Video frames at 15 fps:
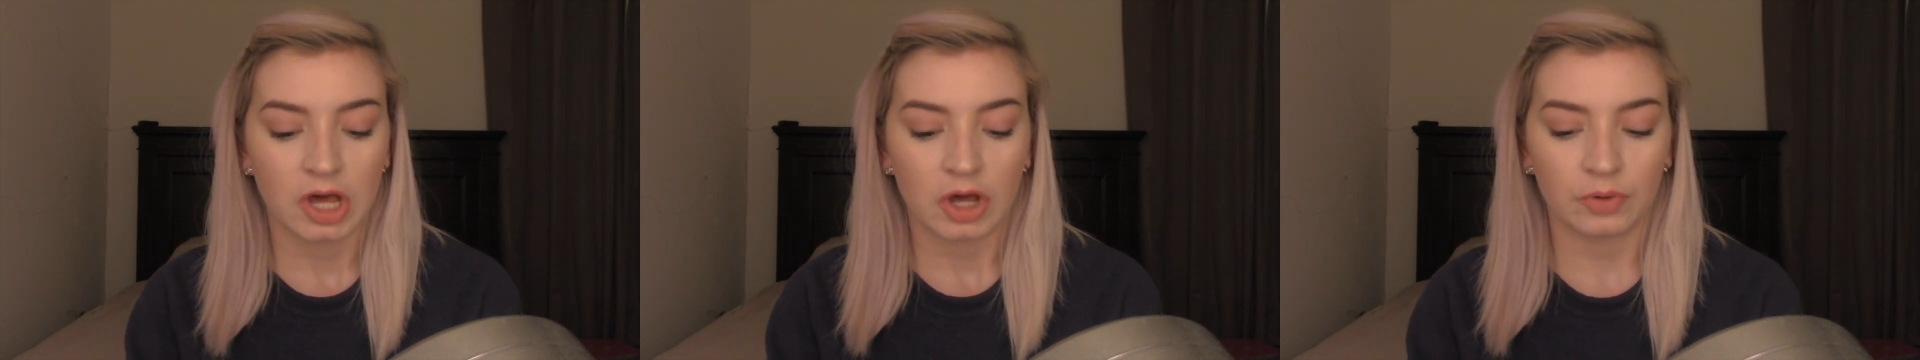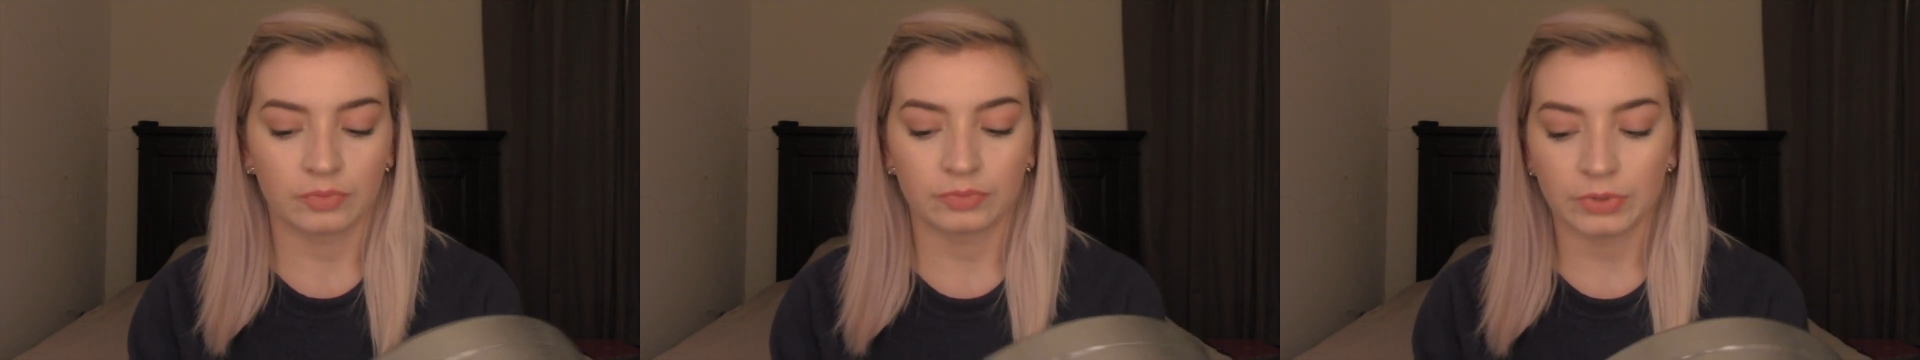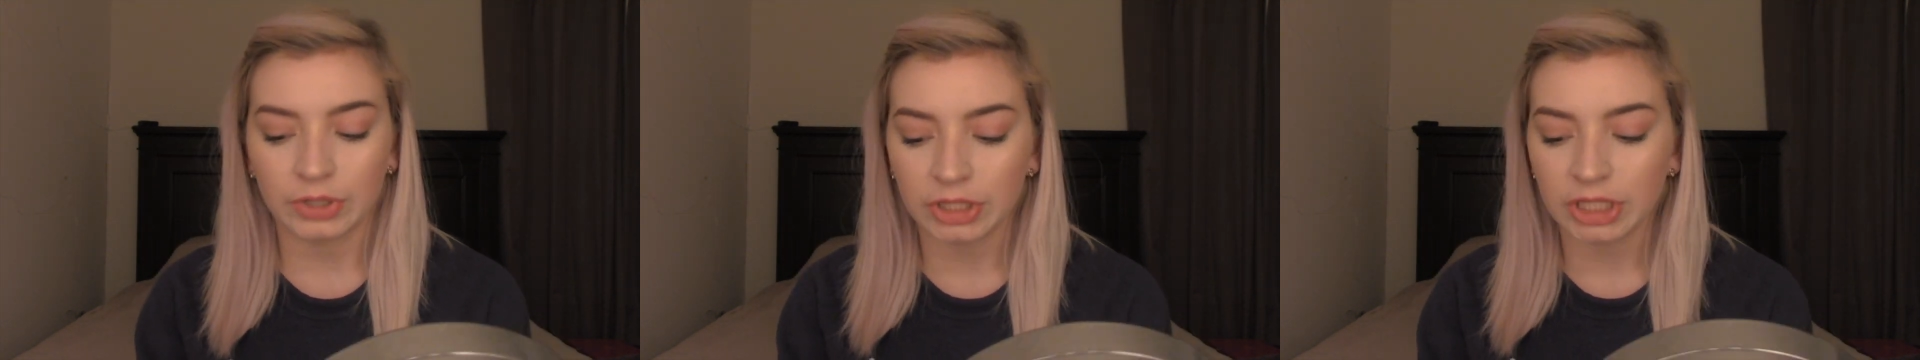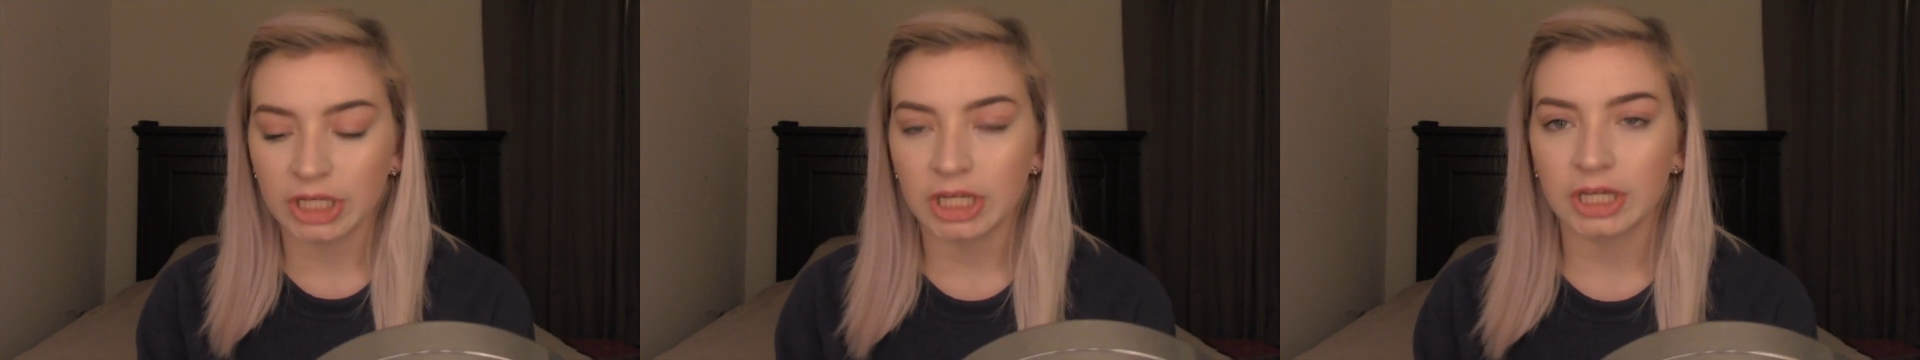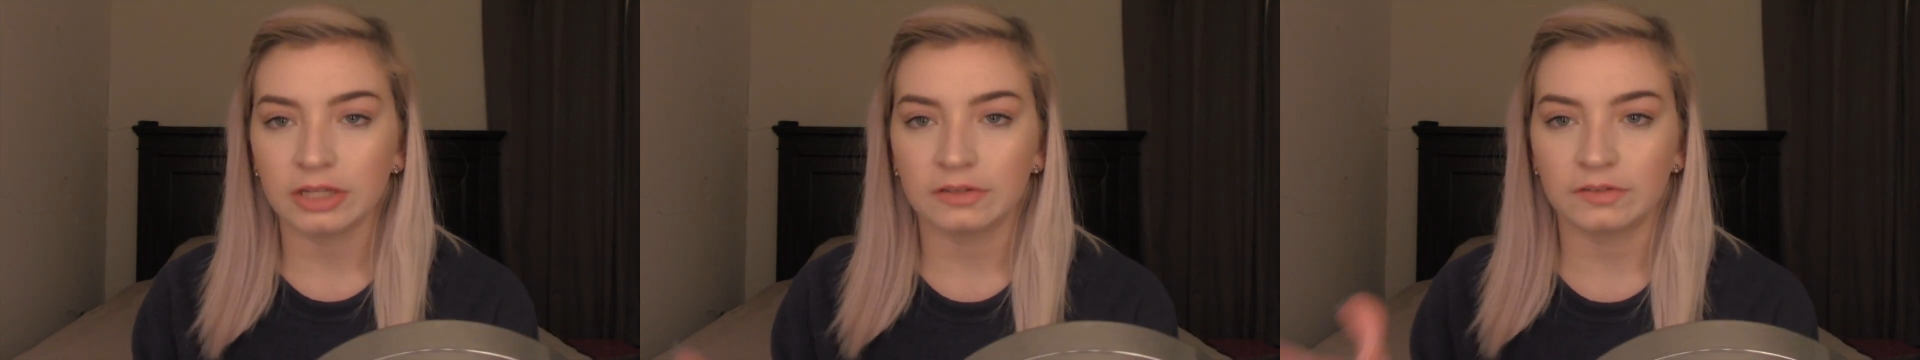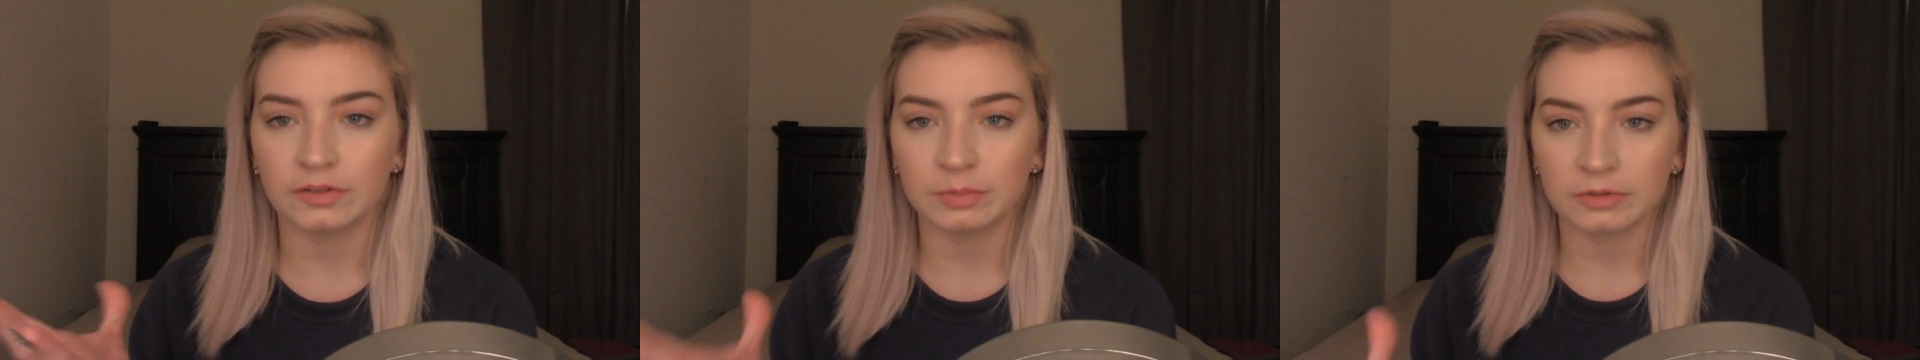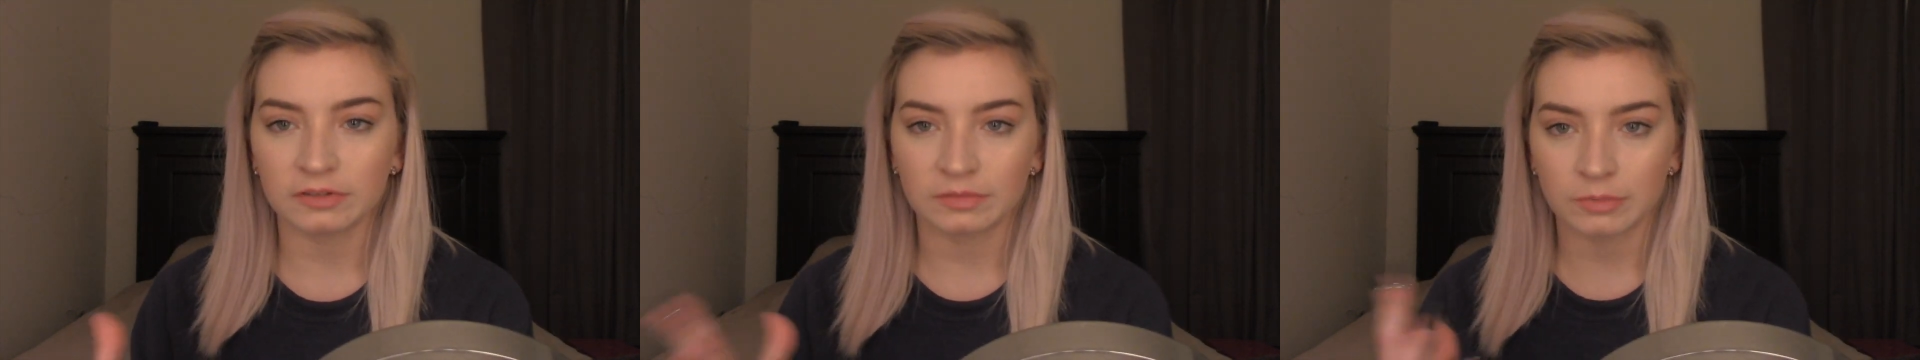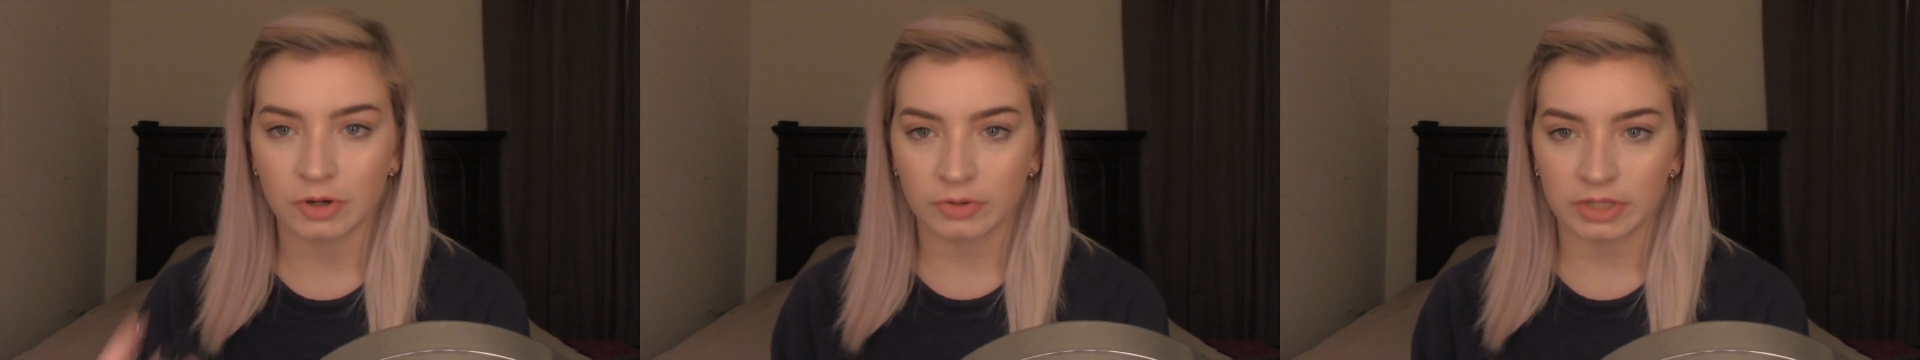a really super
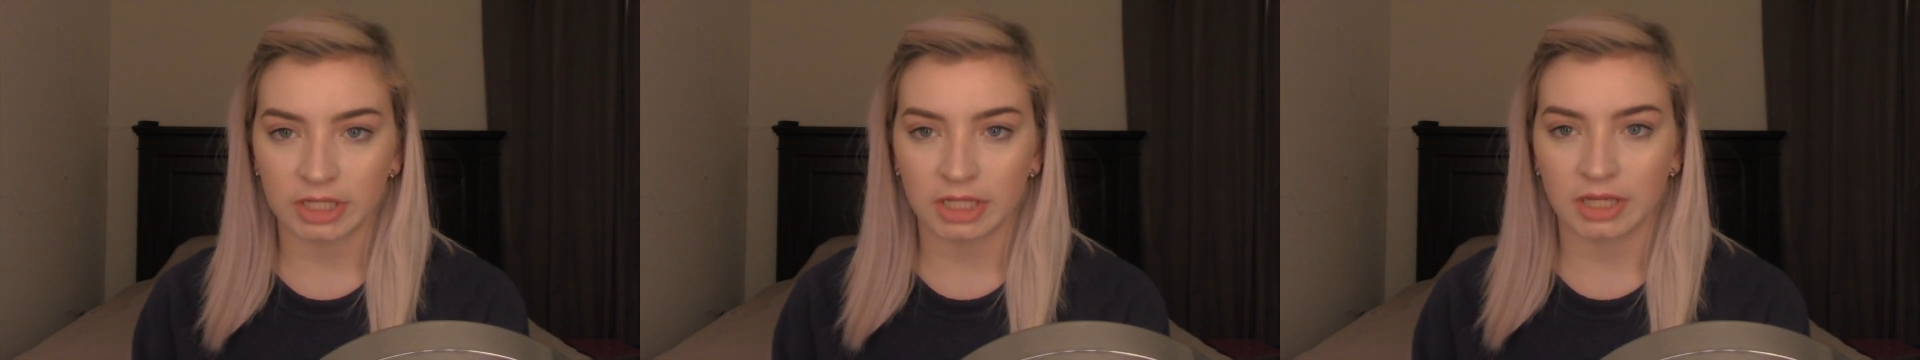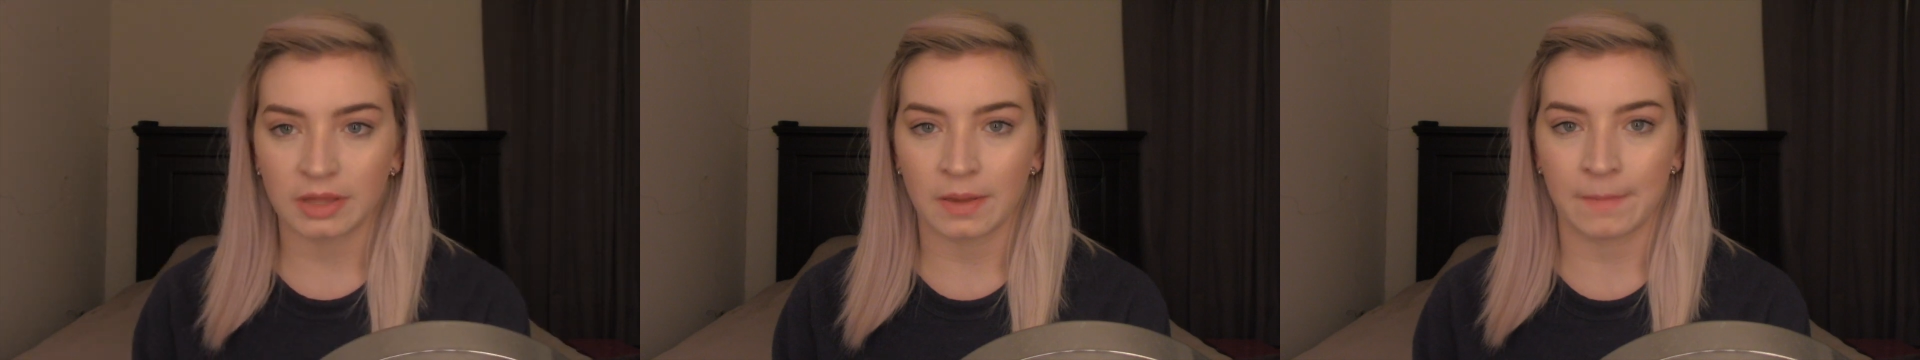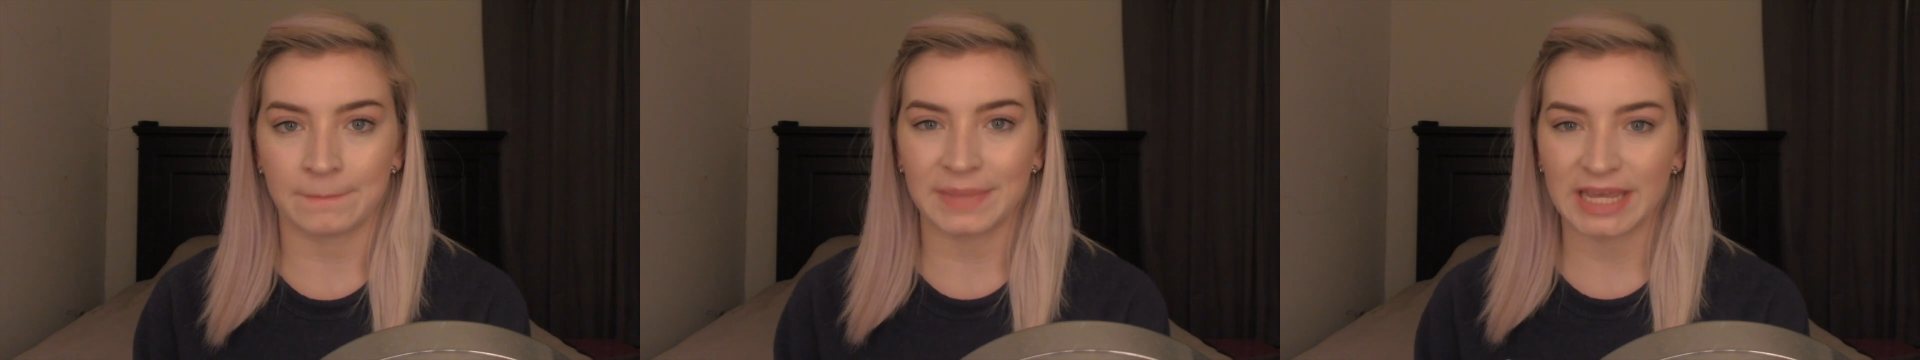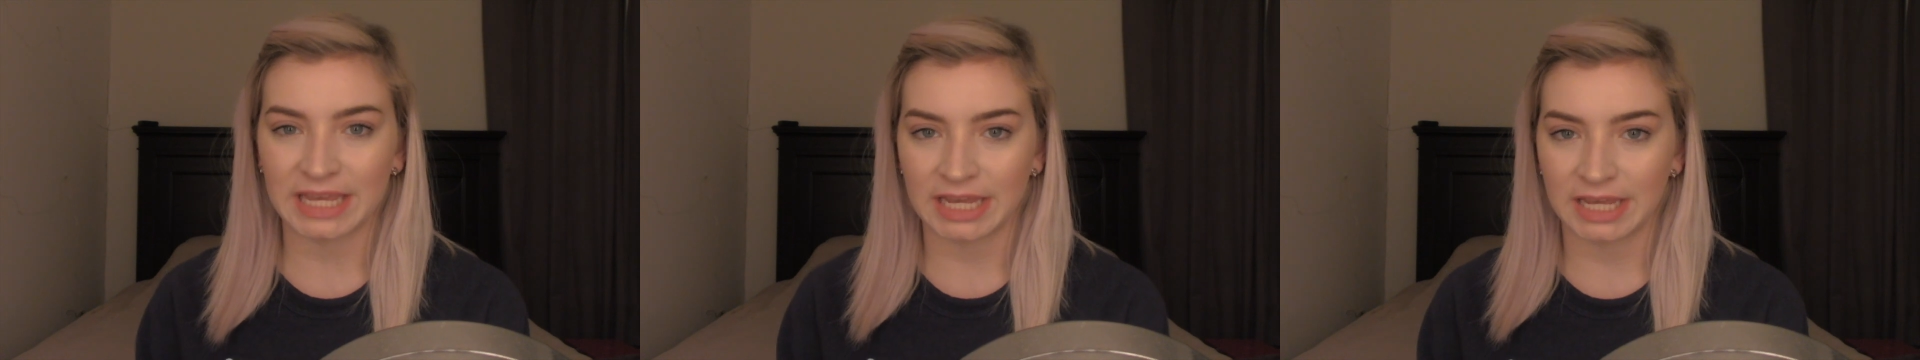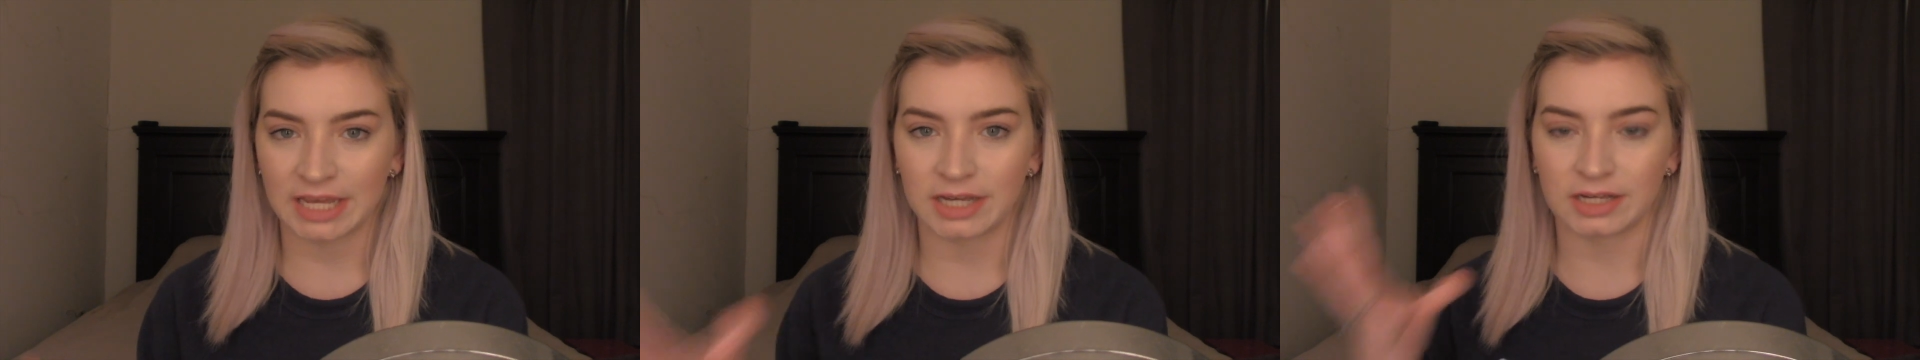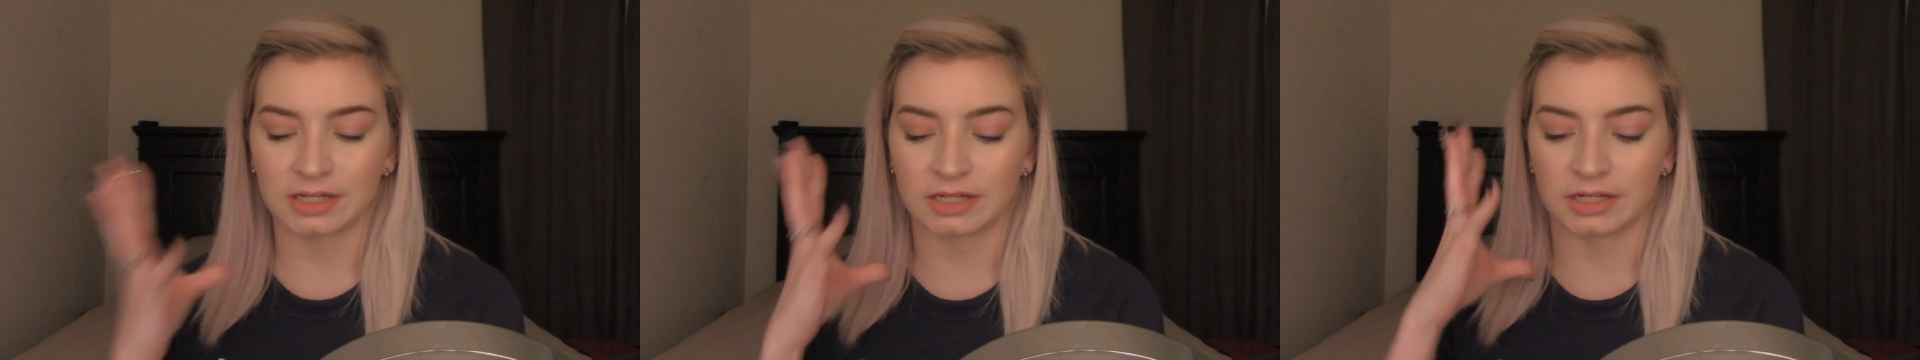smoky, pink,